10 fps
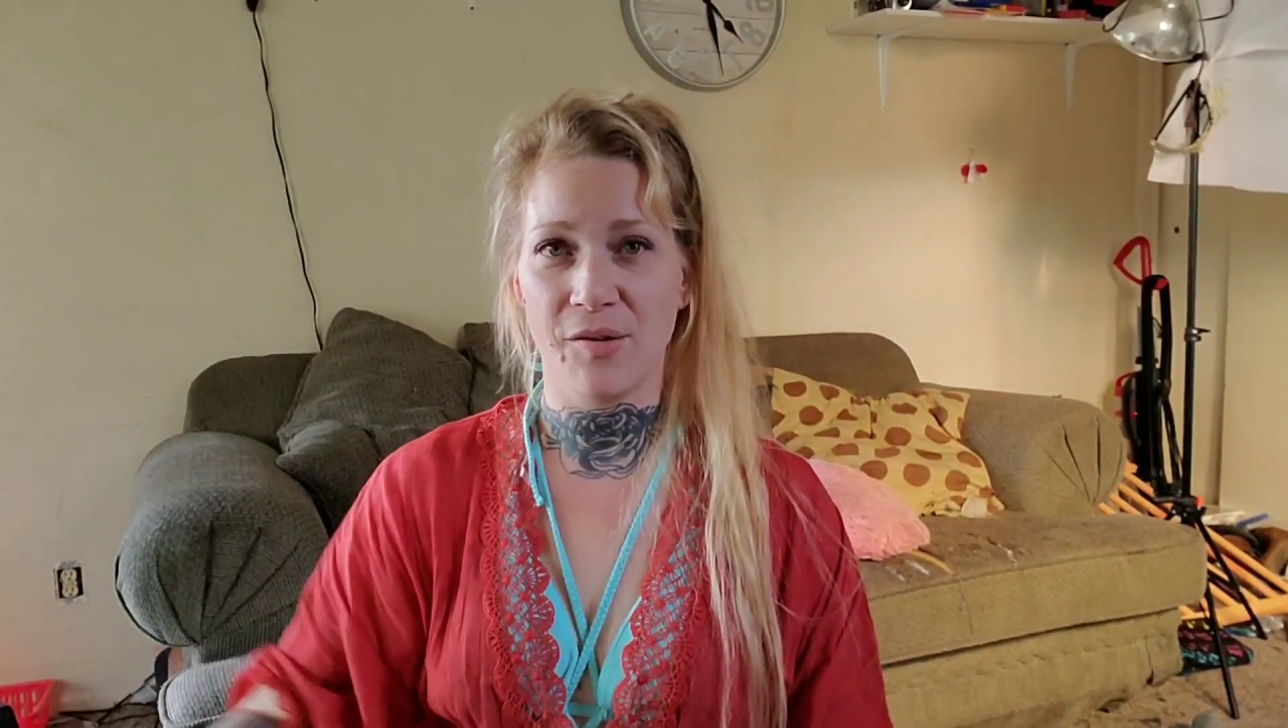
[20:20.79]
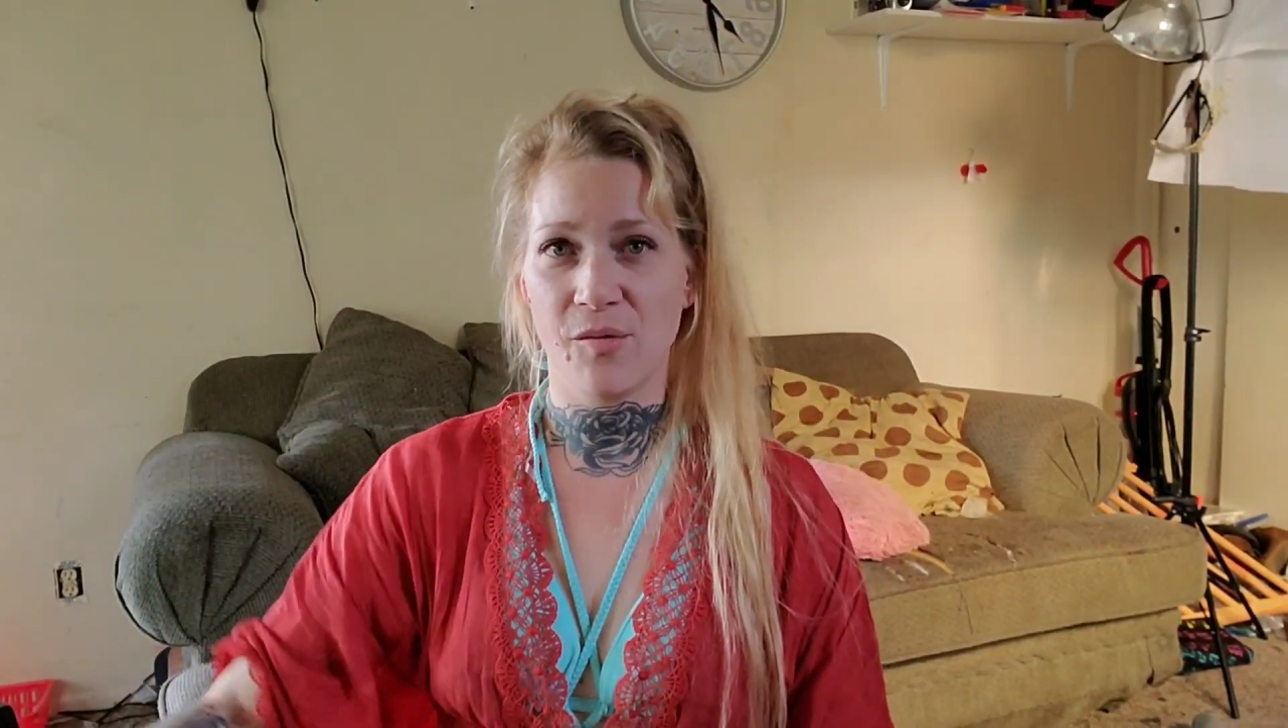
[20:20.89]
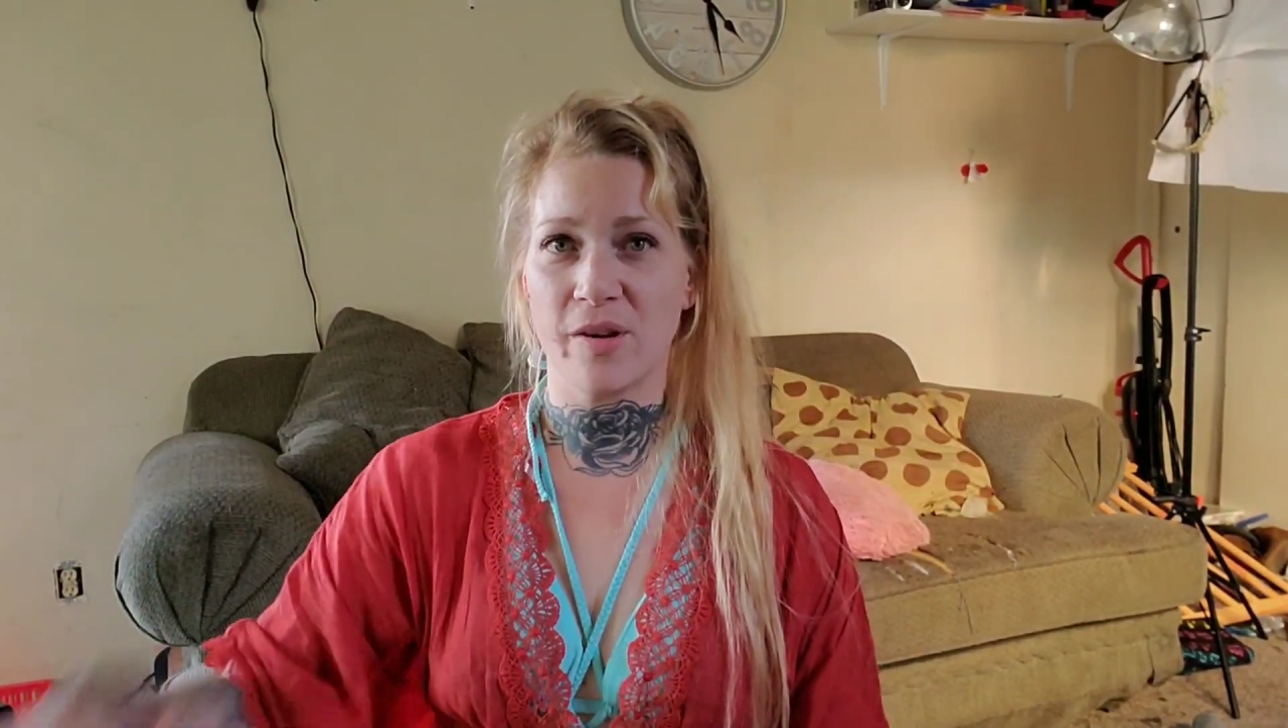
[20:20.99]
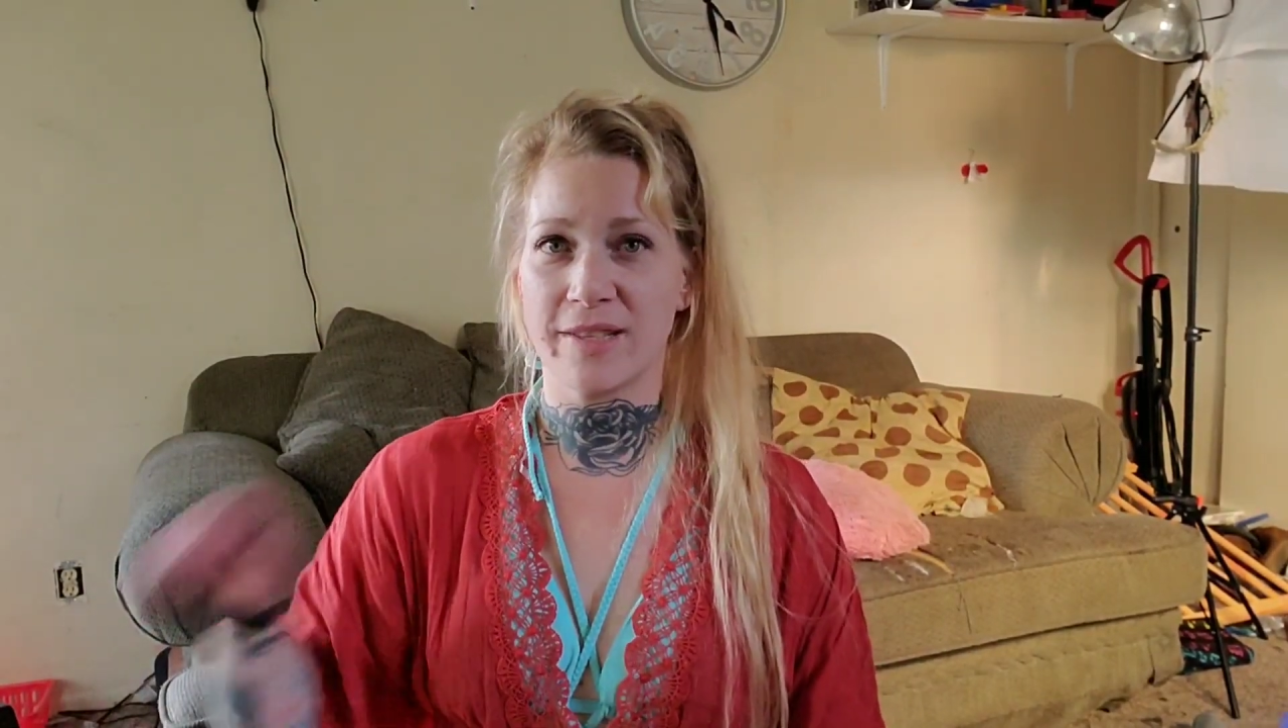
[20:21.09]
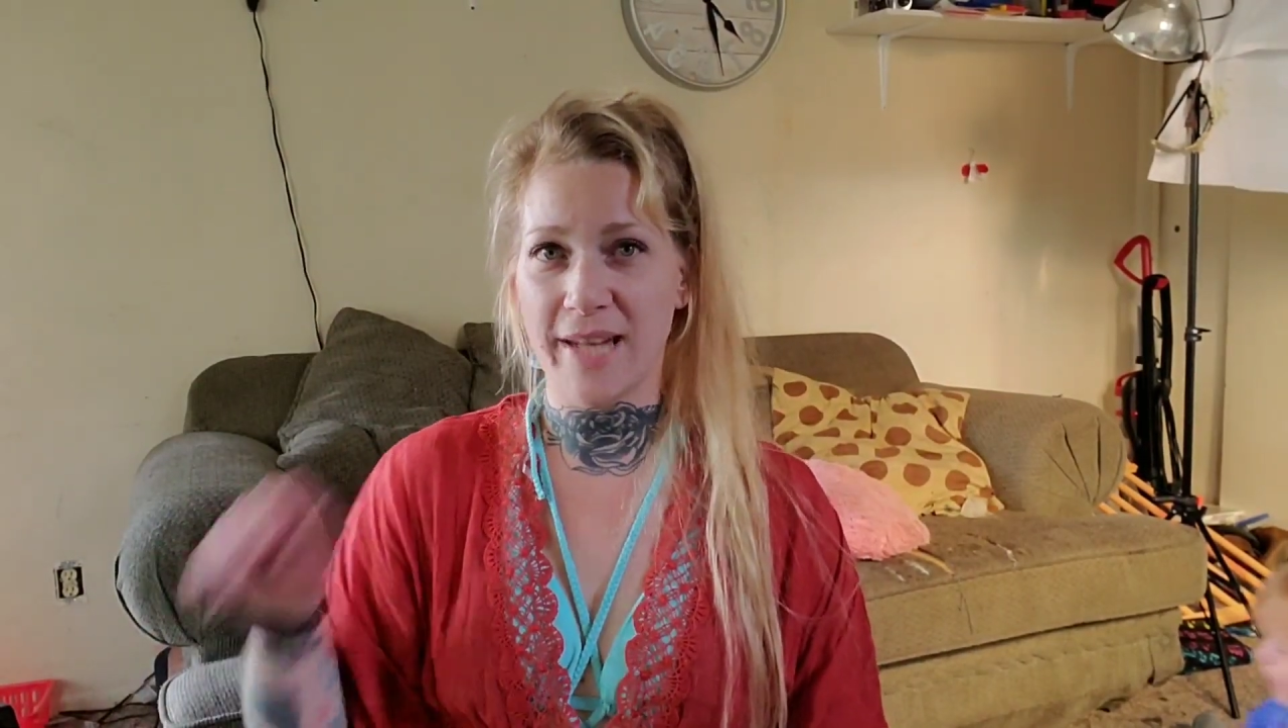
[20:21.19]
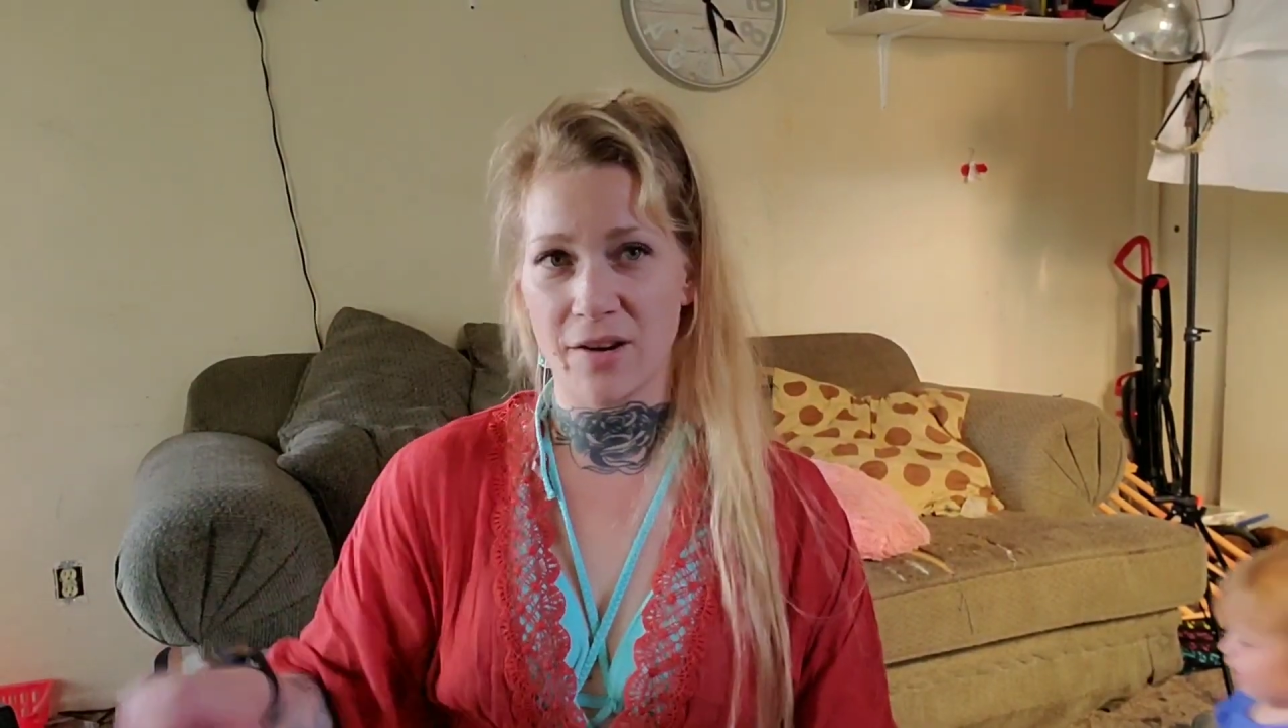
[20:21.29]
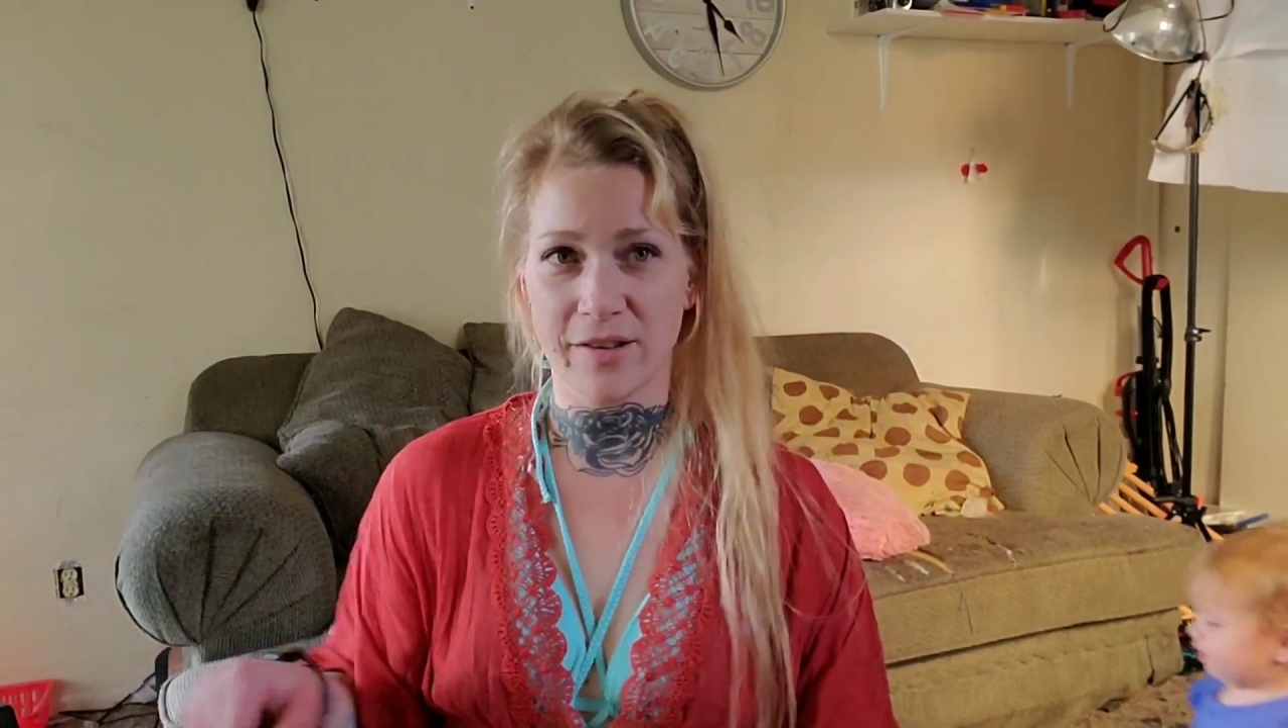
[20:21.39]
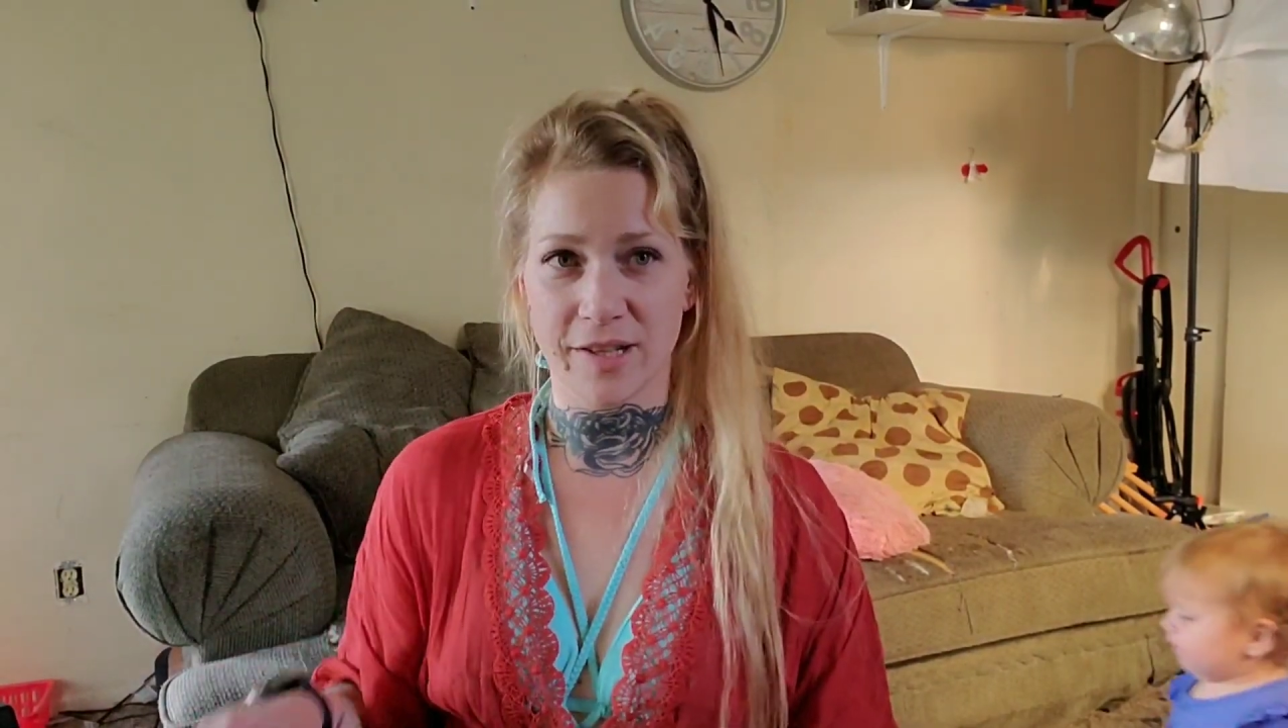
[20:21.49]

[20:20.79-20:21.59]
was down in